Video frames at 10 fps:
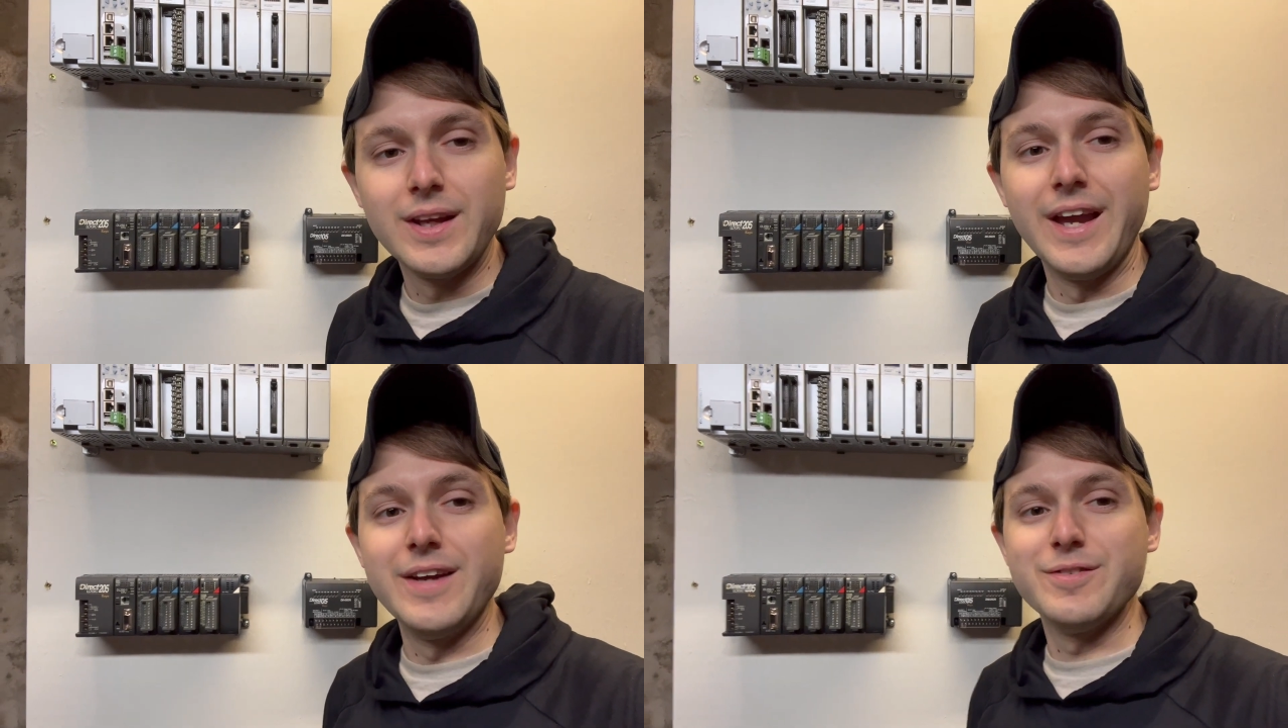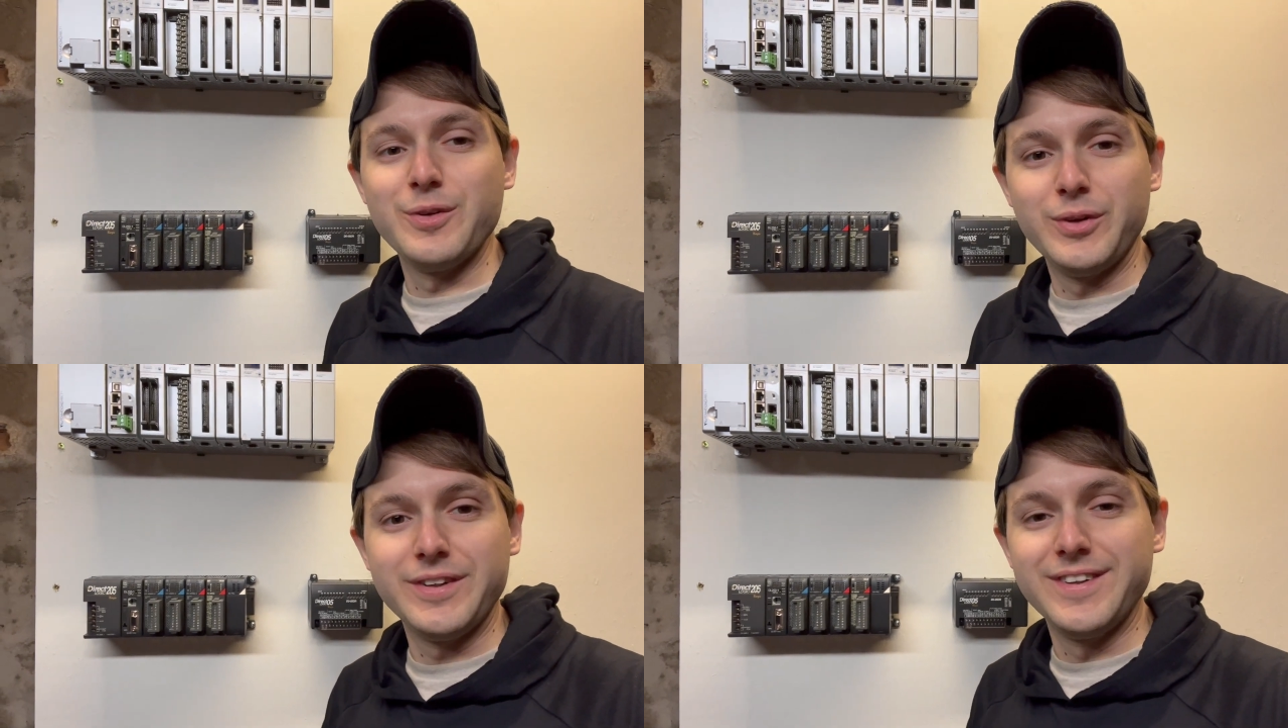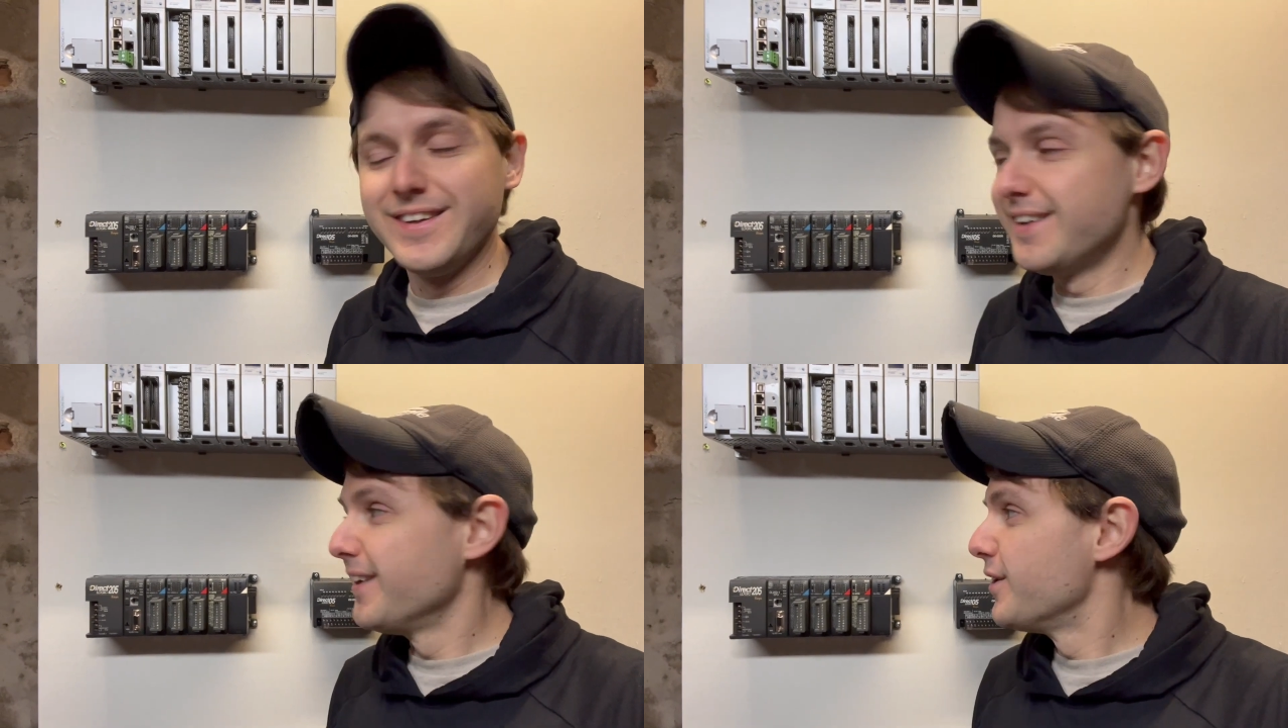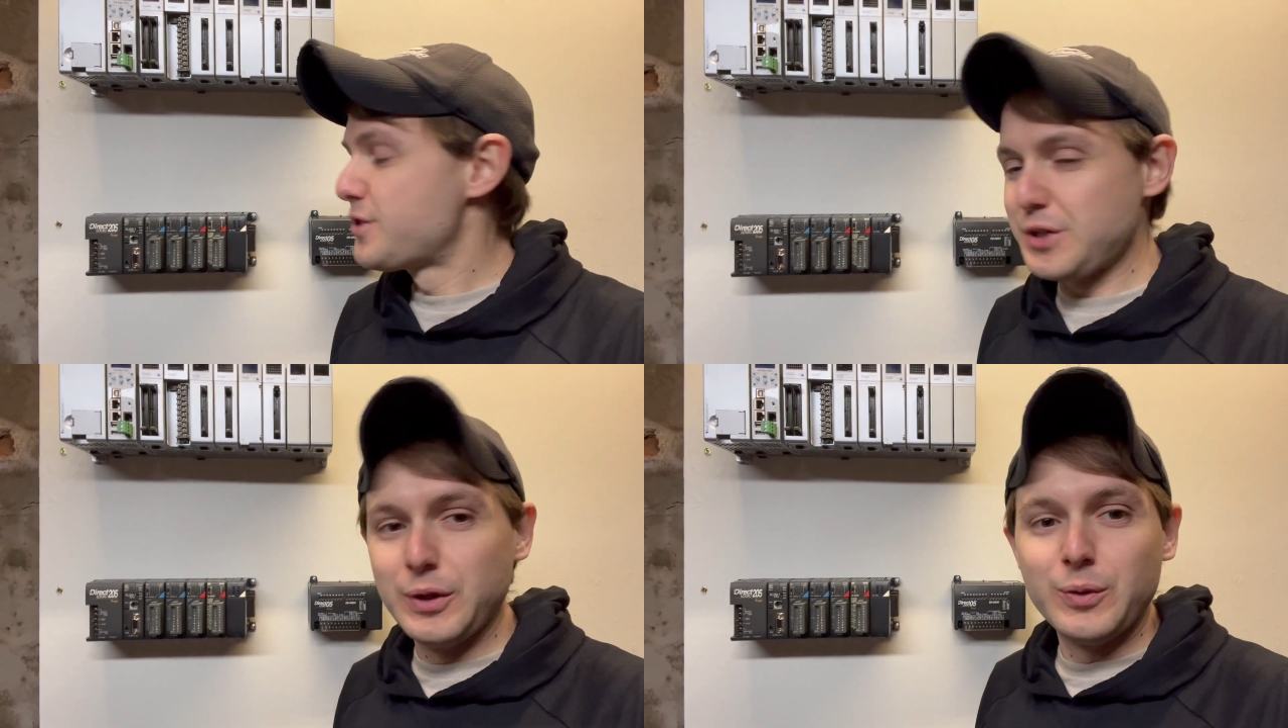Hey everyone.
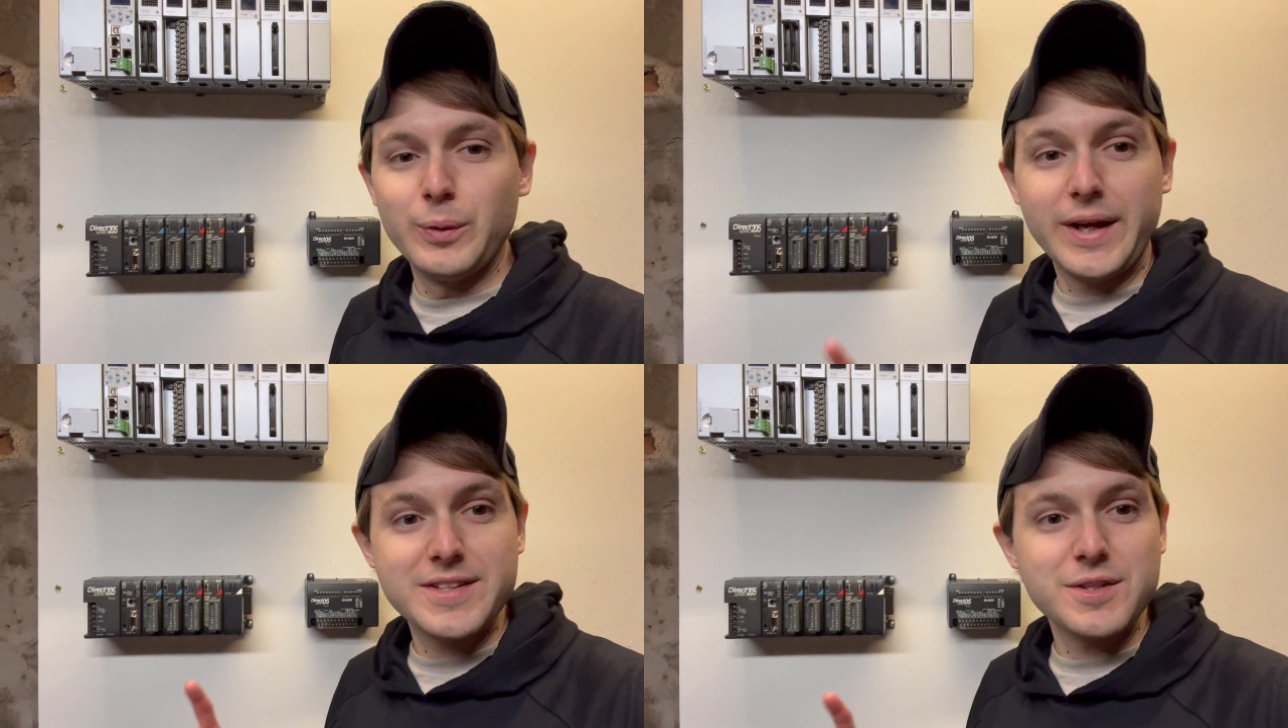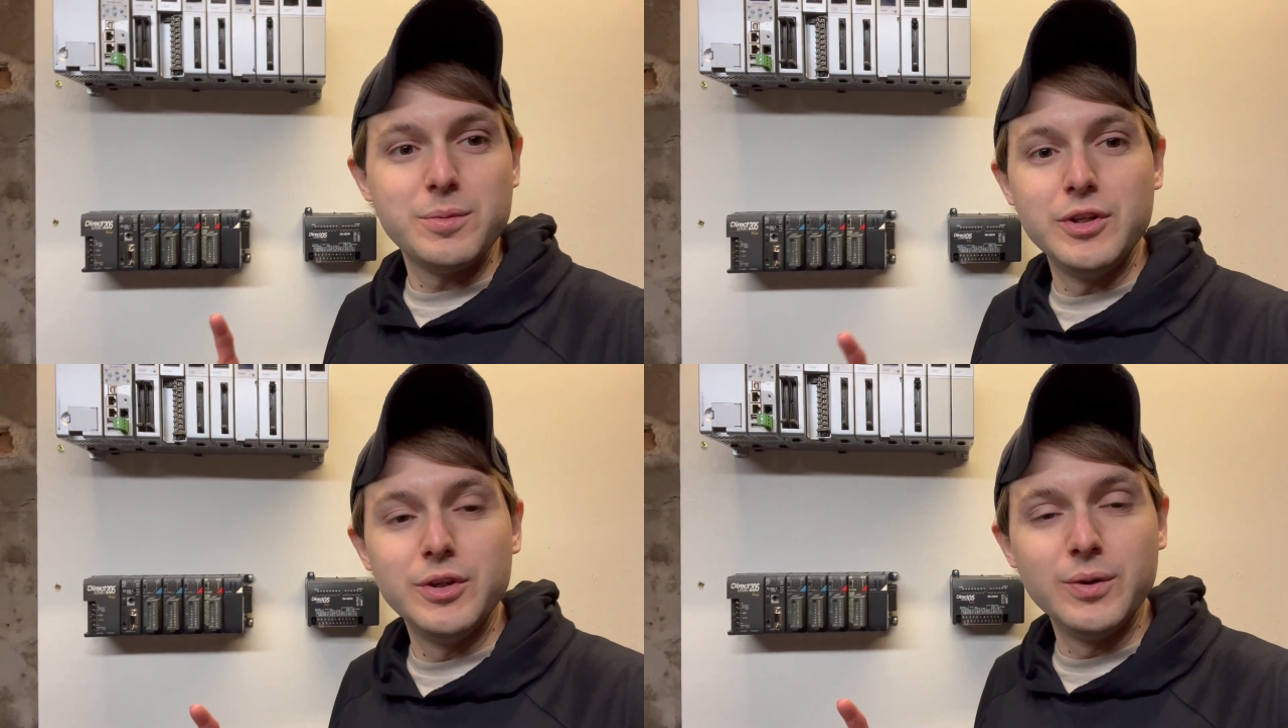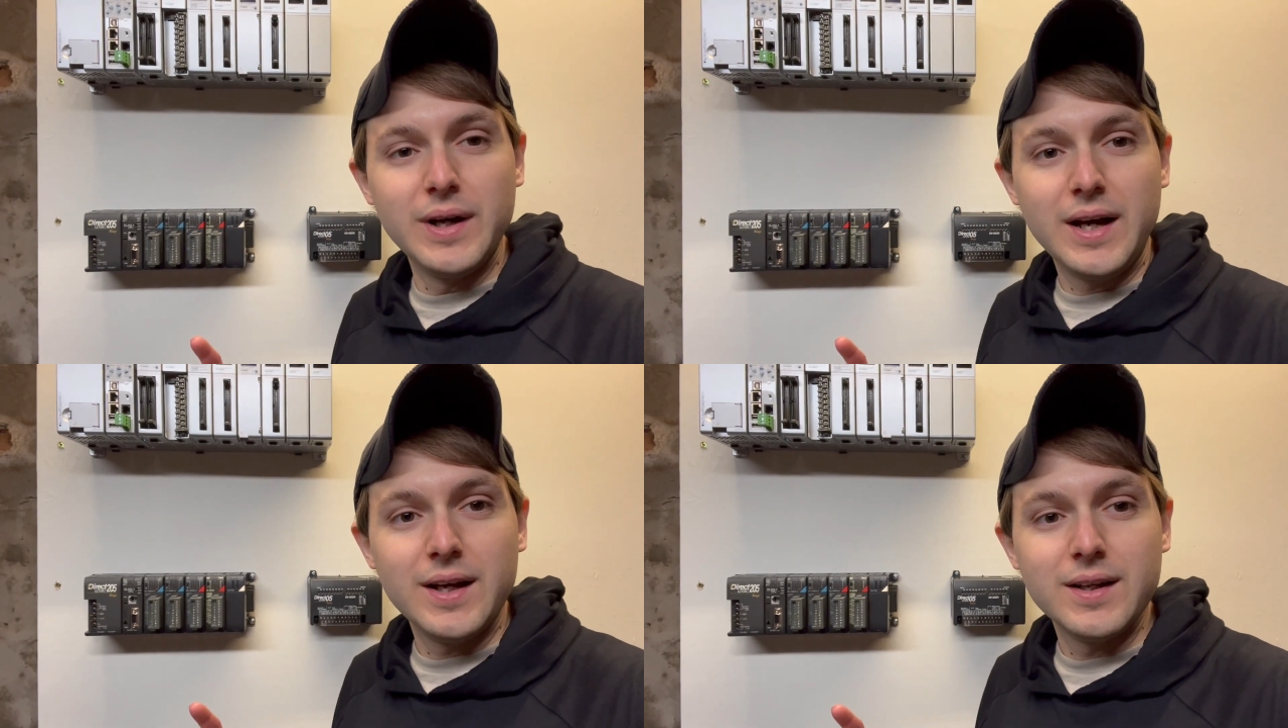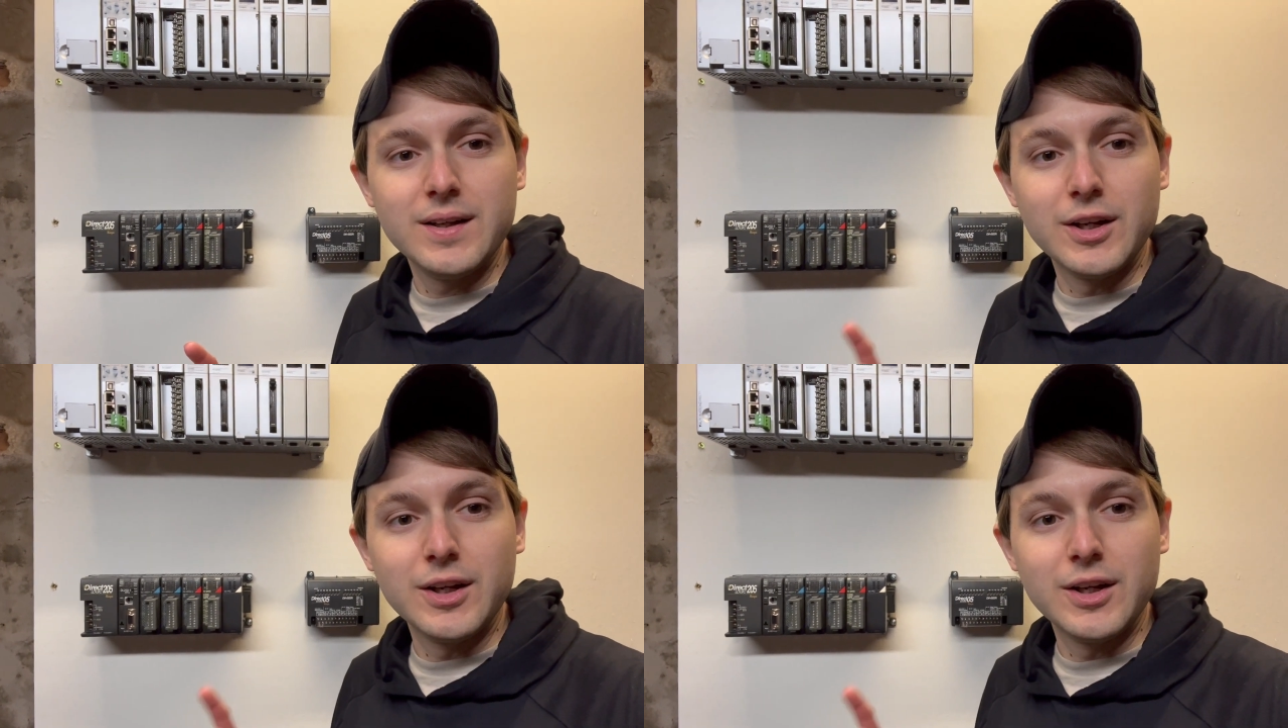So we got some new uh,